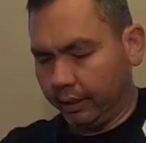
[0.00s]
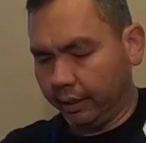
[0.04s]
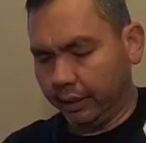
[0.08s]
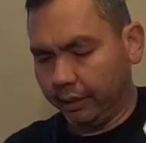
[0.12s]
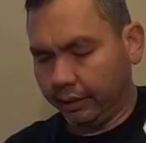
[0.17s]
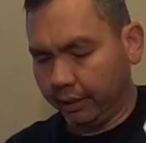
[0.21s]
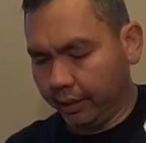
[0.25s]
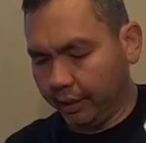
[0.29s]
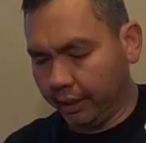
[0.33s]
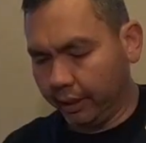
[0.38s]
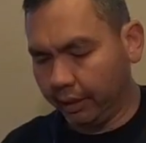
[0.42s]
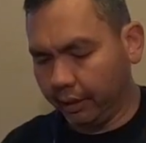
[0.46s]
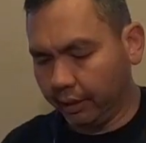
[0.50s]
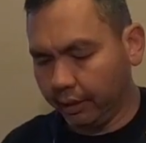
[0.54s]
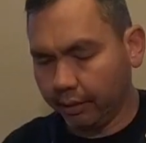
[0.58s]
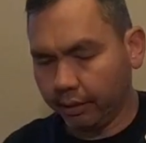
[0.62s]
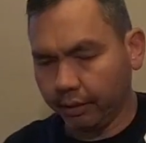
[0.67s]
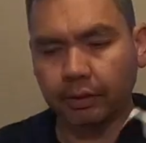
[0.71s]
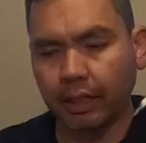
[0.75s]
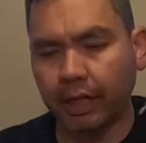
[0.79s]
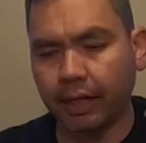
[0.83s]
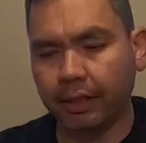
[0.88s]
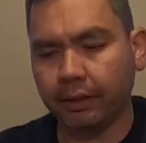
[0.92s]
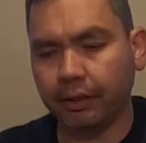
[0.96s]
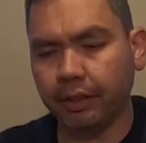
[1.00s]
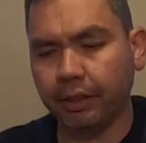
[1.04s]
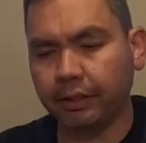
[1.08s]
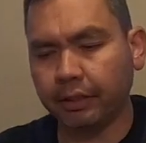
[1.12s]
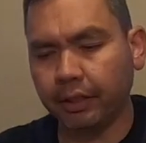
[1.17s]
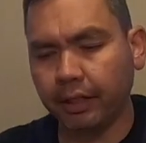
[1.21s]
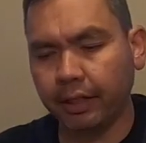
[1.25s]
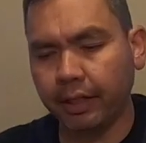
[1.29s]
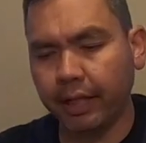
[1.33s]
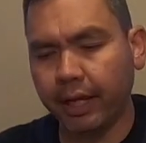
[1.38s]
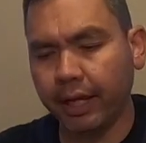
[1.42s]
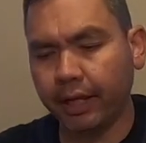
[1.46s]
And then I think
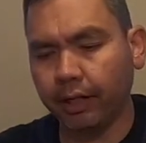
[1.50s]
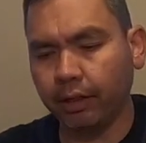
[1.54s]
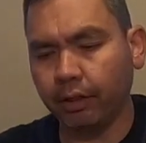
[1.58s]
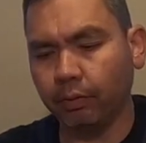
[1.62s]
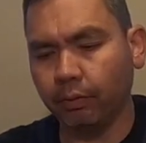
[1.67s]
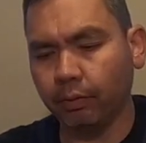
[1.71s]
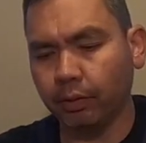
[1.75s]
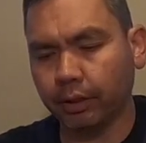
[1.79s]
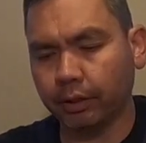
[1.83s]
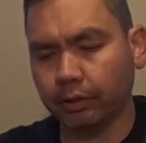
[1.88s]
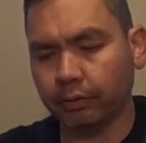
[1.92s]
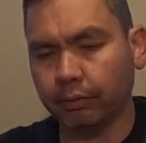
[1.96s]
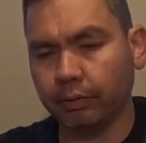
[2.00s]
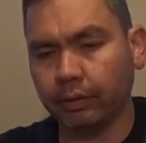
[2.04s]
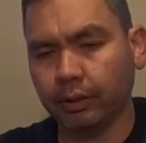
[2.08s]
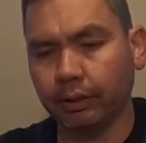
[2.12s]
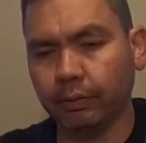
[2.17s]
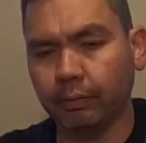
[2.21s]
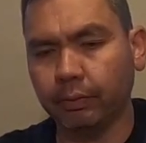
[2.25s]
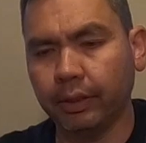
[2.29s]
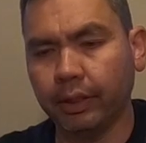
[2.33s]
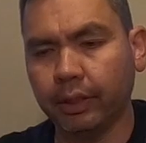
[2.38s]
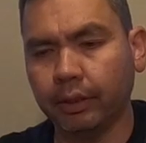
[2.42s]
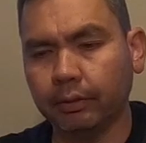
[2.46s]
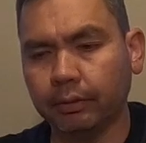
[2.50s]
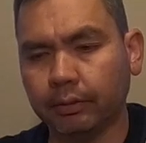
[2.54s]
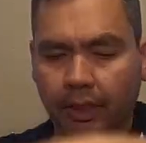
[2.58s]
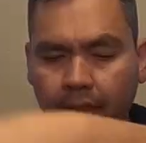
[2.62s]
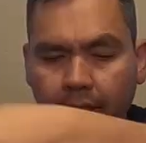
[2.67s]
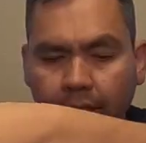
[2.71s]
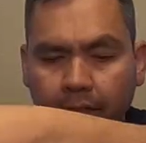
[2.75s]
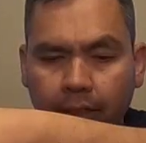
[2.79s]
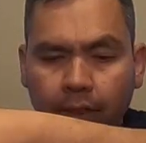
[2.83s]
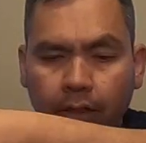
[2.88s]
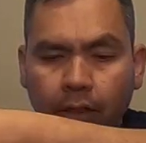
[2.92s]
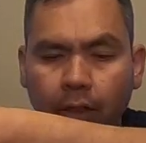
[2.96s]
the Nano works really well.
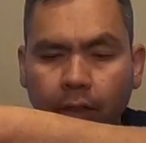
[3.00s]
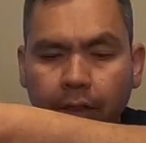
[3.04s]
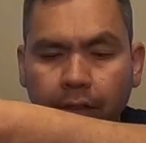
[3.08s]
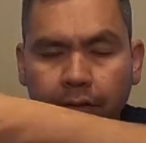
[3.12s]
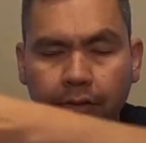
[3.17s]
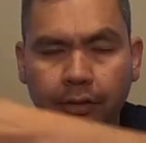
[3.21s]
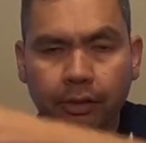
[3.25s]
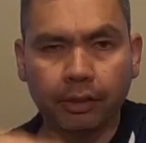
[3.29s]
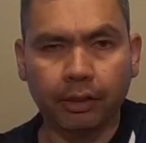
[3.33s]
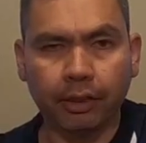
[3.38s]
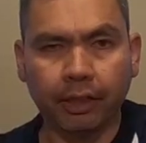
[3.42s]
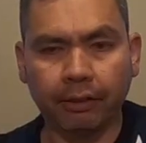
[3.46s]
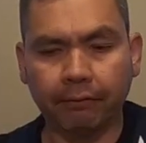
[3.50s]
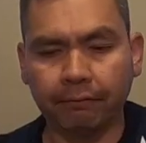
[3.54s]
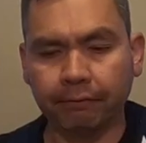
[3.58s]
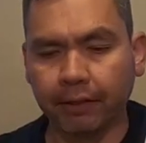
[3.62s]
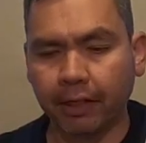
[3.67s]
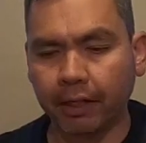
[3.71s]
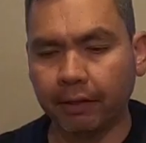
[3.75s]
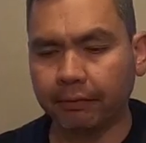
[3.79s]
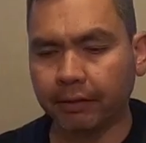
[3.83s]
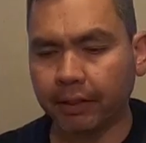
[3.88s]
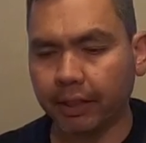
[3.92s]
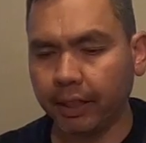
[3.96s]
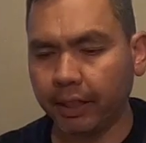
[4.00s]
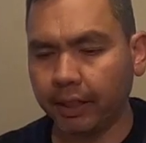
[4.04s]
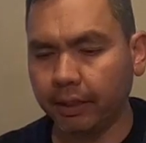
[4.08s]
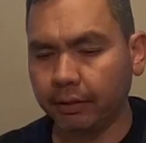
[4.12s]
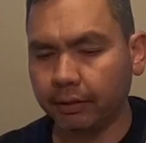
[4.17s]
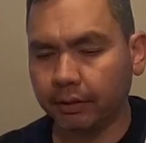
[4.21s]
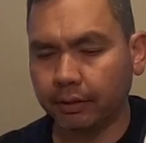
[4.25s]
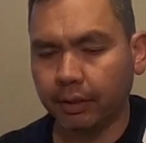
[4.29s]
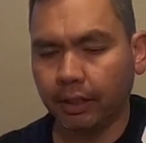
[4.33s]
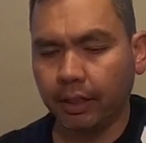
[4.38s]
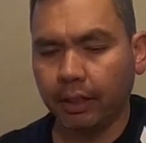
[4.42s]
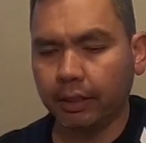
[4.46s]
Yeah, Guardians of the Night 5K,
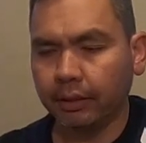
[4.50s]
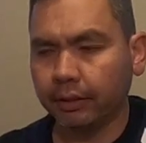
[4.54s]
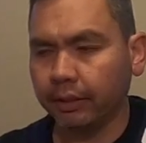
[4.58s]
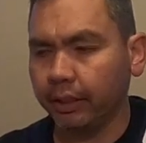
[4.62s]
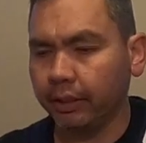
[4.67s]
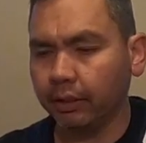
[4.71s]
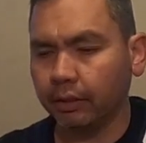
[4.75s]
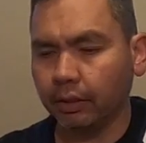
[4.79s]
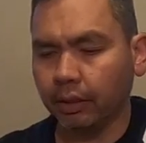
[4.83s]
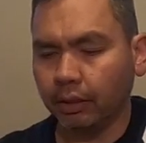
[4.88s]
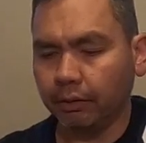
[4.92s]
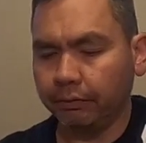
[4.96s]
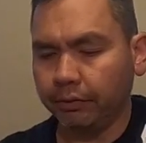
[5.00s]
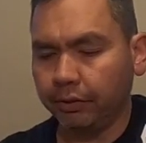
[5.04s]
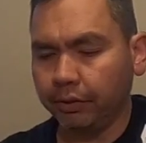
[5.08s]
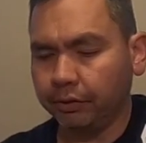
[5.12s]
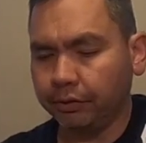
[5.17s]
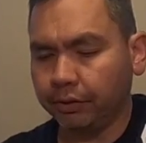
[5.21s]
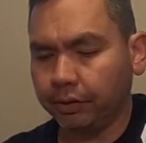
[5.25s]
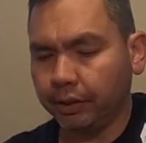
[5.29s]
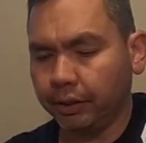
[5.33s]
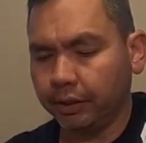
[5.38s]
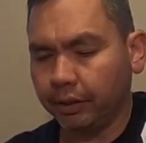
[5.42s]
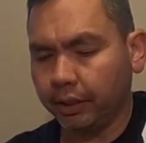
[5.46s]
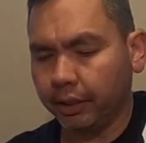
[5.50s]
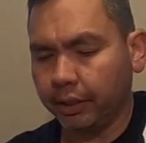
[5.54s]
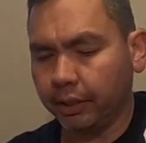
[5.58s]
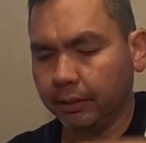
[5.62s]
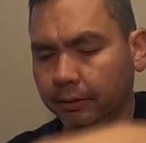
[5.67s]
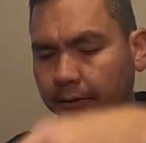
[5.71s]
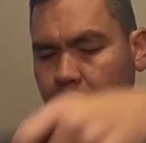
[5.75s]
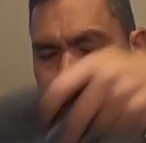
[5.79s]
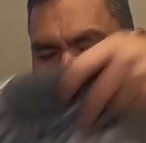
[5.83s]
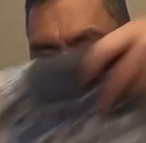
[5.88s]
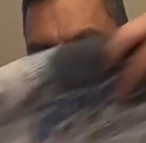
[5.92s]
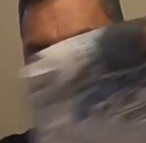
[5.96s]
they love using the
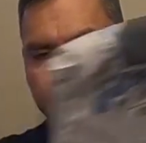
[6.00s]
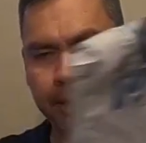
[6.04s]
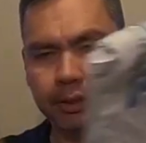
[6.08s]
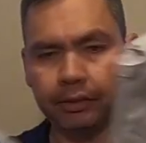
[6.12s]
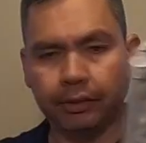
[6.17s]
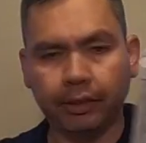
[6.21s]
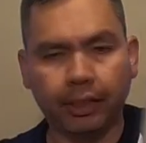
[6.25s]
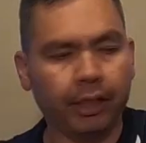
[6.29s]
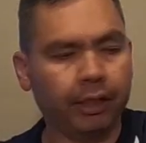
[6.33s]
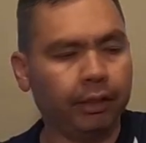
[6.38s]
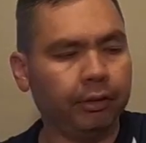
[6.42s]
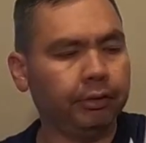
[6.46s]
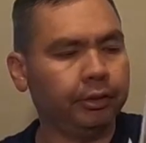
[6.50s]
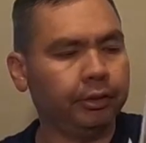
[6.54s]
Hanes Nano